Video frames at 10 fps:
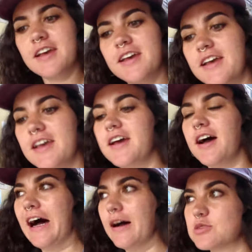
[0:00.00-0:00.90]

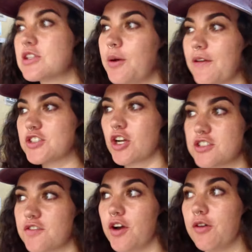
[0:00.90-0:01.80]
So now we have a
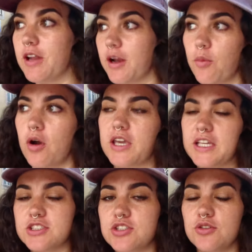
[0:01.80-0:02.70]
charged phone and I'm walking
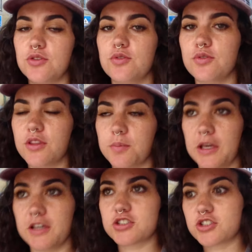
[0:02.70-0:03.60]
to the
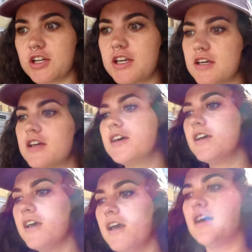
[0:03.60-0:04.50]
Pink Street.
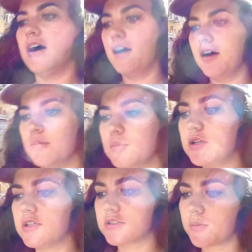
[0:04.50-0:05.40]

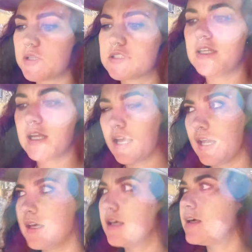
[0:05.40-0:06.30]
So I'm going to see
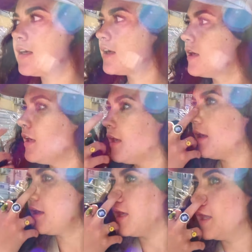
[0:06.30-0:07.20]
that.
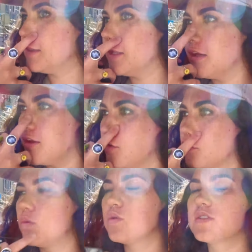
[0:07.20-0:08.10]
And
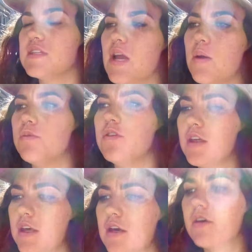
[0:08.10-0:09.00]
then we'll see how I'm feeling